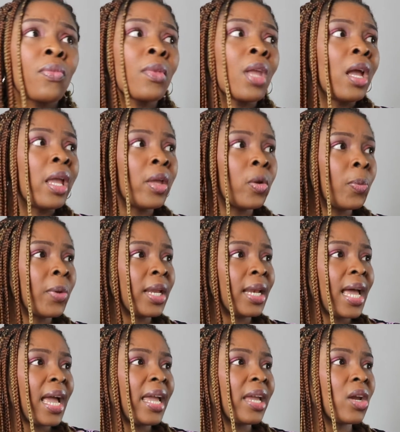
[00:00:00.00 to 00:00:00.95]
He'll be
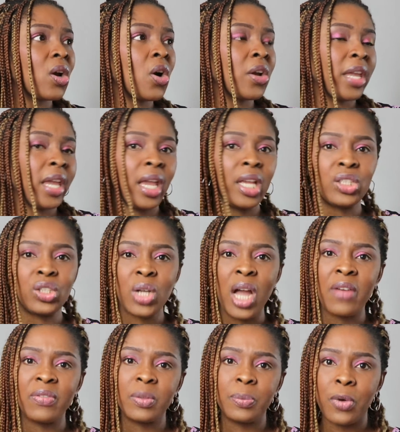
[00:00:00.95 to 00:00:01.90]
like, okay, do you
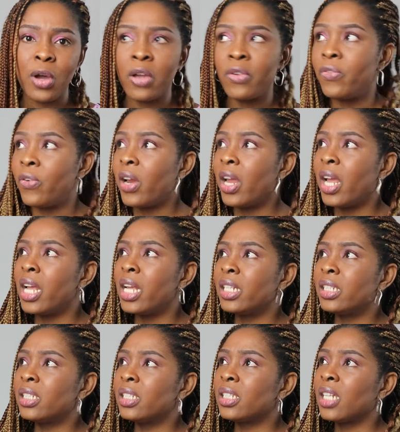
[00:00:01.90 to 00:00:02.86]
have a
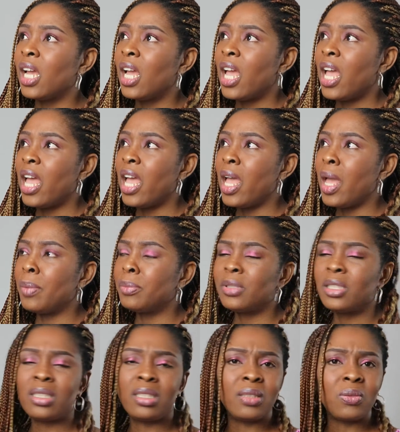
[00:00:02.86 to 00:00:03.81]
boyfriend?
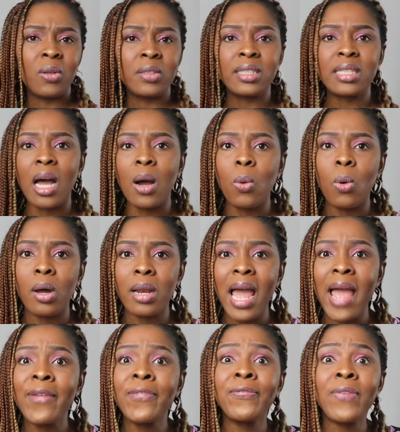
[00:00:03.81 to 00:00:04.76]
This one, that one.
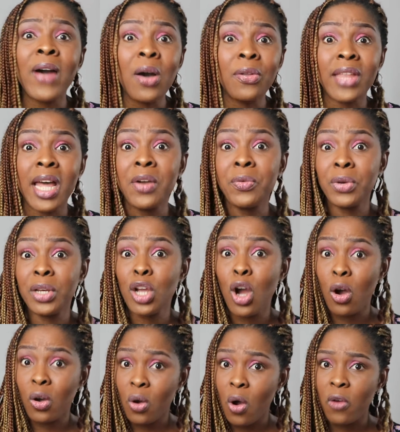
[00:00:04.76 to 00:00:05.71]
I found that really
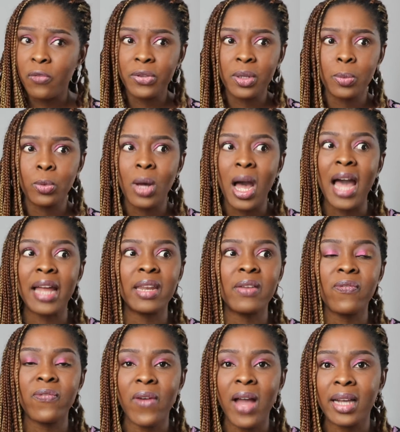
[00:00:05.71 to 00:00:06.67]
uncomfortable. And
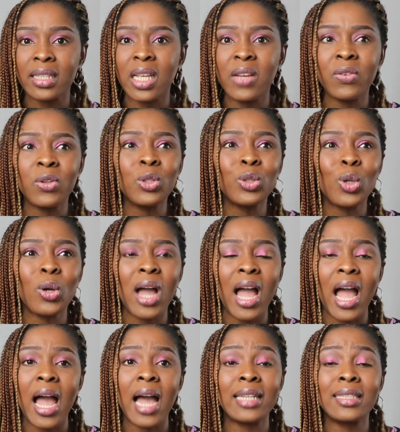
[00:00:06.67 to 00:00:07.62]
in fact, even though
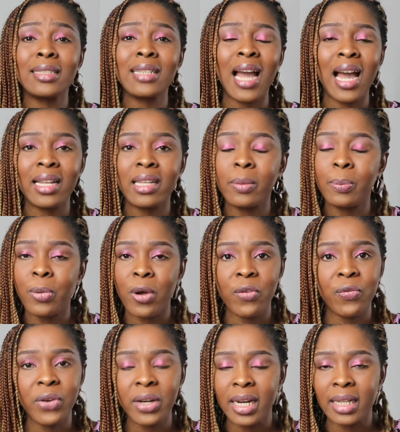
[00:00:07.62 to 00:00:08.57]
I hadn't had a
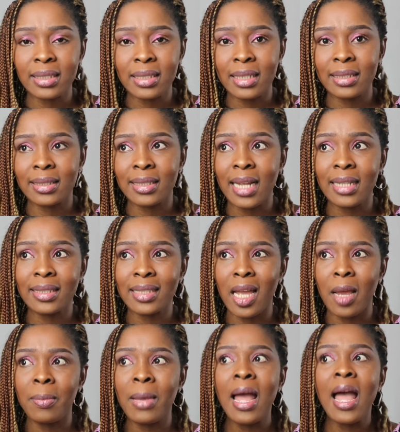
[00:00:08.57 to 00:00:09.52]
boyfriend as at that
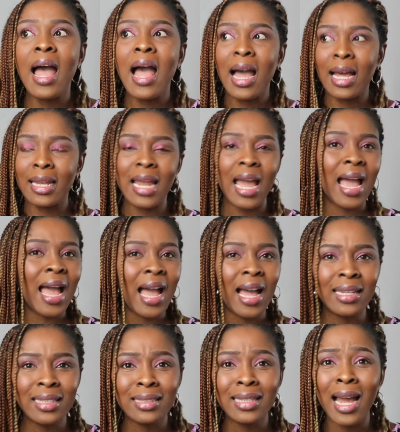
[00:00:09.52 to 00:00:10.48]
time, and I
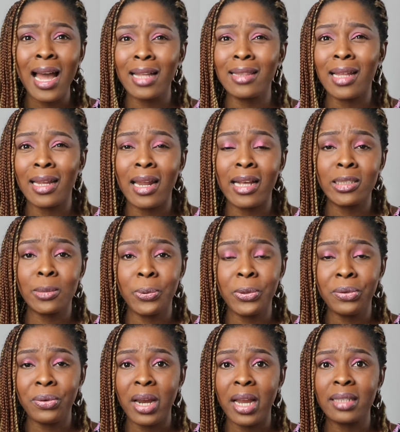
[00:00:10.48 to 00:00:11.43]
hadn't had that
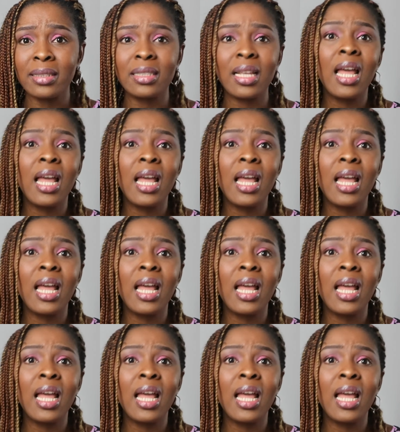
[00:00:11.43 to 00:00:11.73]
experience